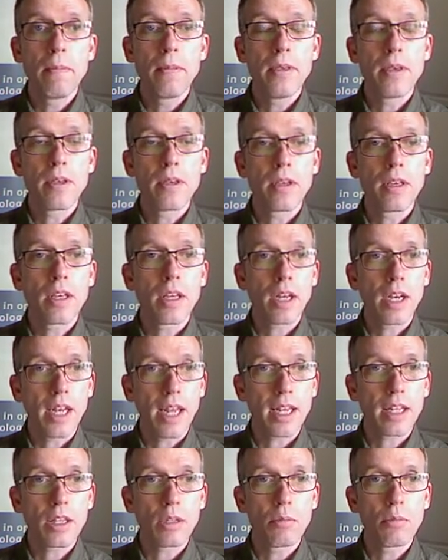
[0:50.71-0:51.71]
You can
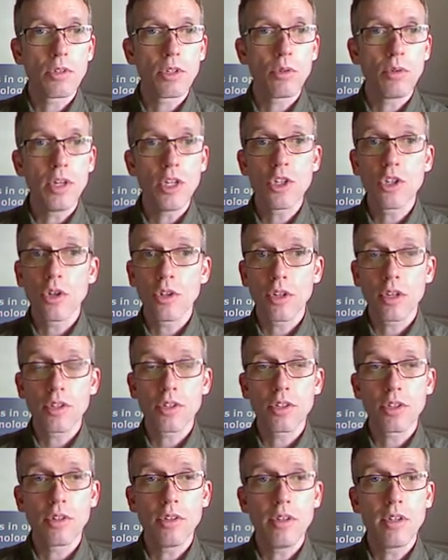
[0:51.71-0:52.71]
connect them to each other,
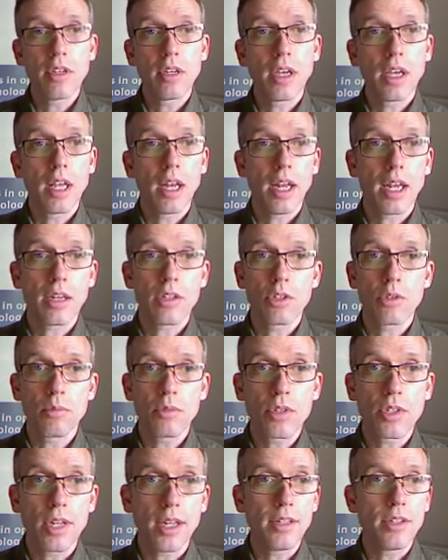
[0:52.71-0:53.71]
so you can connect up
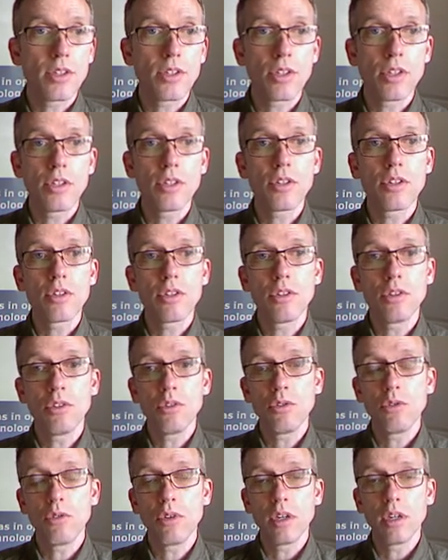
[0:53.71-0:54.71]
sensors
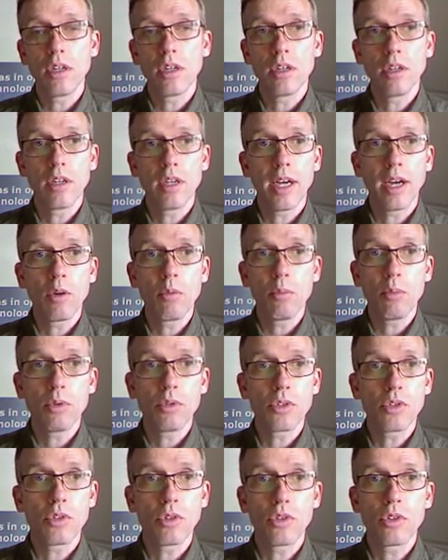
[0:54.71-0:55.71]
to
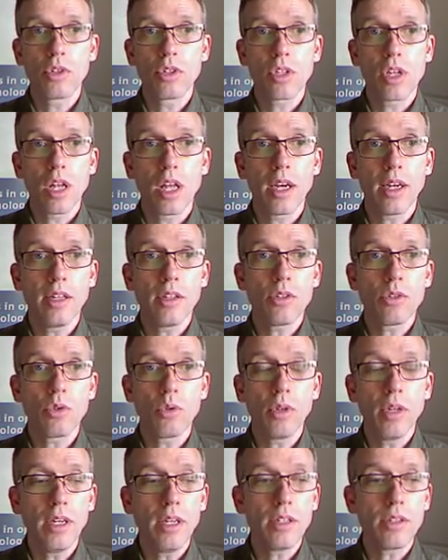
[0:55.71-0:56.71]
outputs such as lights
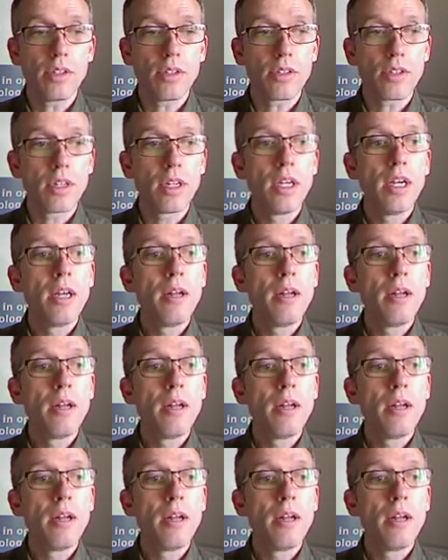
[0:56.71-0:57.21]
or heaters,